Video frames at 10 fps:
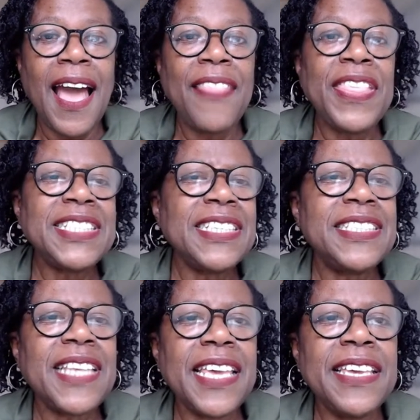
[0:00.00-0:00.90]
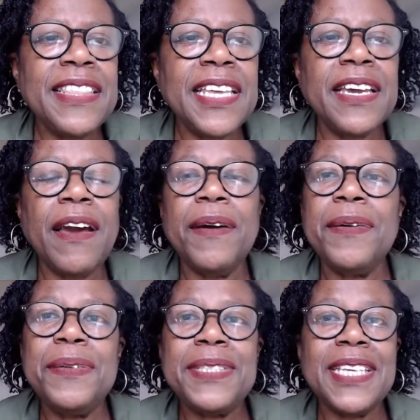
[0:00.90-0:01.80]
And there's a saying that
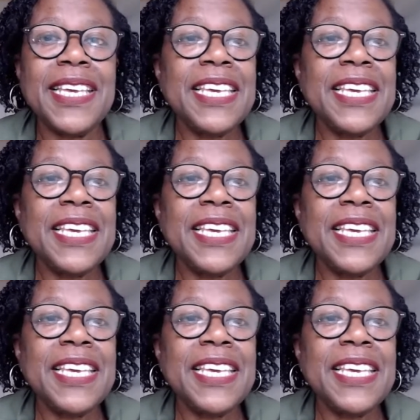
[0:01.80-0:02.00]
goes,